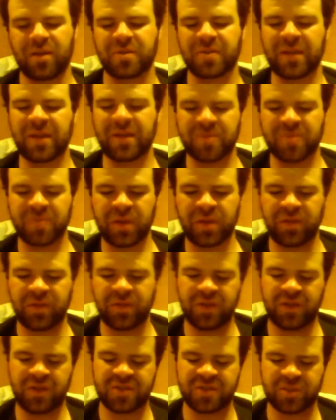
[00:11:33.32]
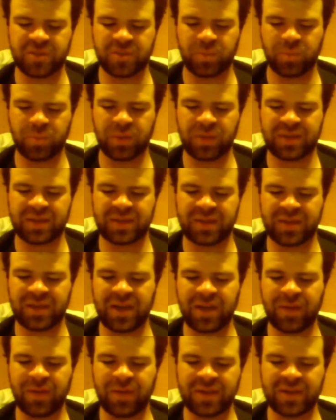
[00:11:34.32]
So that was a bit of a nuisance, but
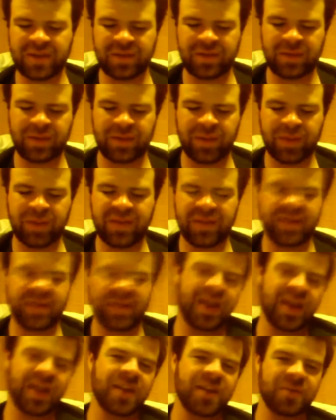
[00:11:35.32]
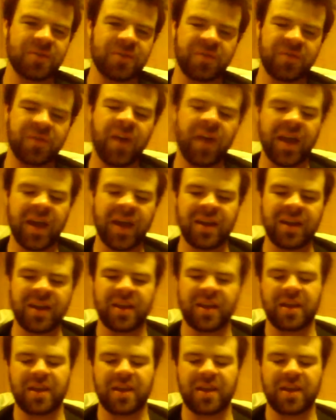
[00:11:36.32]
anyways, in the end it was fine.